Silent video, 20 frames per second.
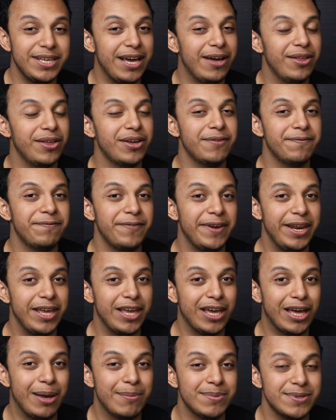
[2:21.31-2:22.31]
see how the confetti
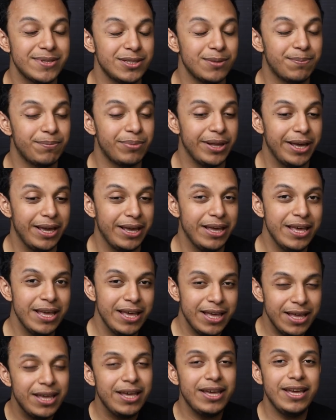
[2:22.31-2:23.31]
comes into play
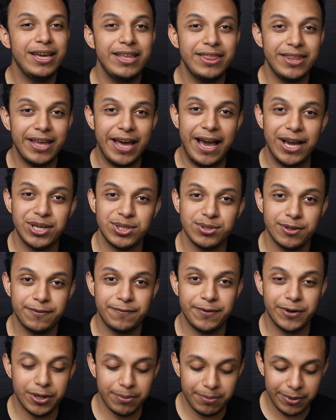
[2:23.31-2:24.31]
in the actual
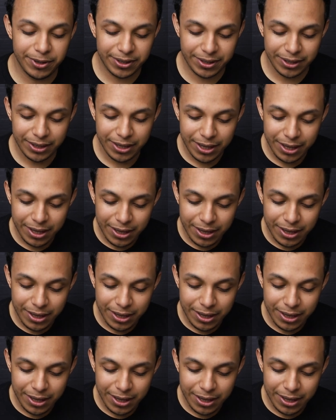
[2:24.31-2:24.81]
photo book.